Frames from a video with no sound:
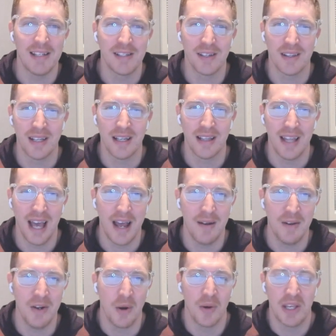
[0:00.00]
I, still think that
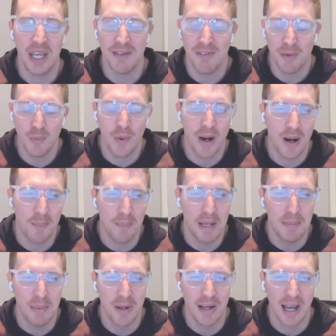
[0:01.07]
you know given where
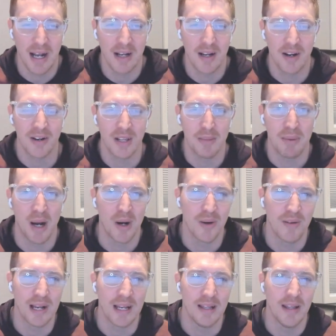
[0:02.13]
people are kind of currently power
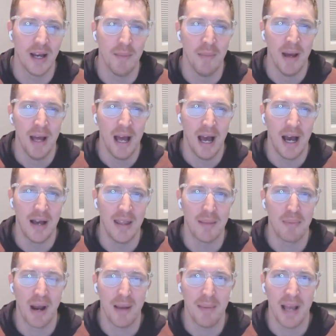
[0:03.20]
ranking them, uh, they
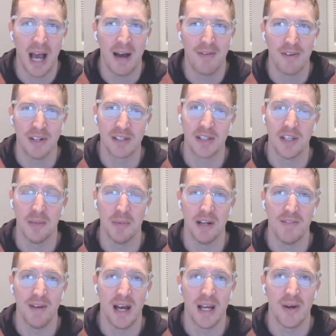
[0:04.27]
probably offer just a little bit
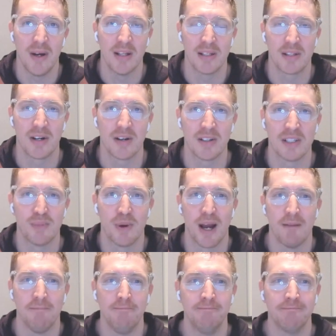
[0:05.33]
of value on this current
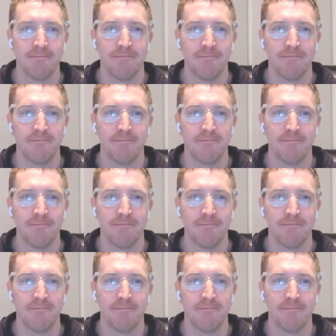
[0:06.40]
spread.